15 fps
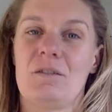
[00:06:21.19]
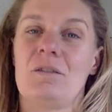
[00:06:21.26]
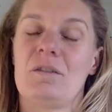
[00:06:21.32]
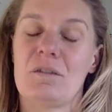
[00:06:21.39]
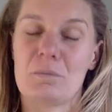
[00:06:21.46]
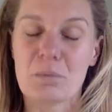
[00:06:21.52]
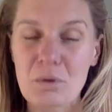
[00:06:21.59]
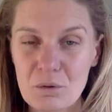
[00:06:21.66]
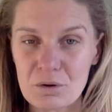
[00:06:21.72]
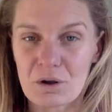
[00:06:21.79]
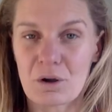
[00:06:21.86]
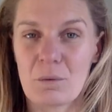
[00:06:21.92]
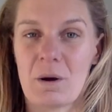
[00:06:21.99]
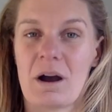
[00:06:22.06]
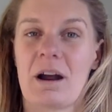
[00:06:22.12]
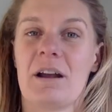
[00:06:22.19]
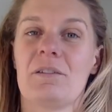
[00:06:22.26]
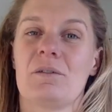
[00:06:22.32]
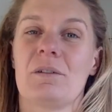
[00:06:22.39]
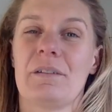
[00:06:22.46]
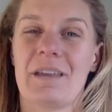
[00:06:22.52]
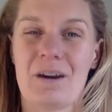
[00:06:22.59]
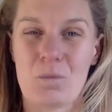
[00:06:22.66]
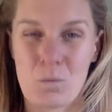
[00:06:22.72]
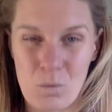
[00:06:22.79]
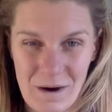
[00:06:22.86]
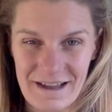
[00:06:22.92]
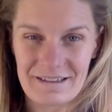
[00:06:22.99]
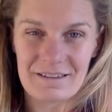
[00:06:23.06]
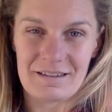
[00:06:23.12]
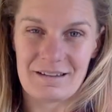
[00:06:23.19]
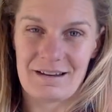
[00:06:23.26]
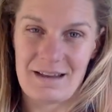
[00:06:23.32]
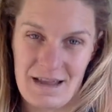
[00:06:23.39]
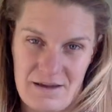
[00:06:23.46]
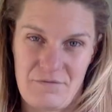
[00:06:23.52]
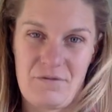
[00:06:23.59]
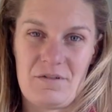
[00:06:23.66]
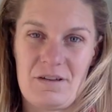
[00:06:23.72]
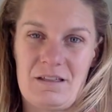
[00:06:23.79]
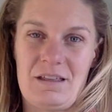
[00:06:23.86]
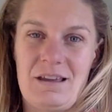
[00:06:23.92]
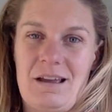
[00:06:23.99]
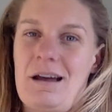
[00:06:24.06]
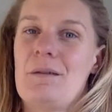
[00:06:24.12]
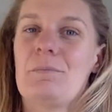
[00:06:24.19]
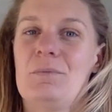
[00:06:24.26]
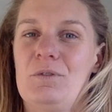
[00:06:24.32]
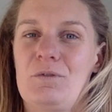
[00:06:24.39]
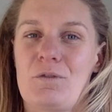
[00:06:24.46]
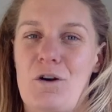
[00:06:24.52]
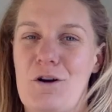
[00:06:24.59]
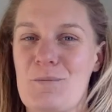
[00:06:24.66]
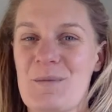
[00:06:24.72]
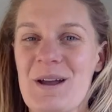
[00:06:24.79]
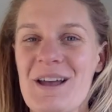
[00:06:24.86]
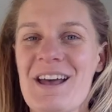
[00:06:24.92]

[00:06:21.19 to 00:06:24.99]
those support inquiries, all of that wasted effort that comes from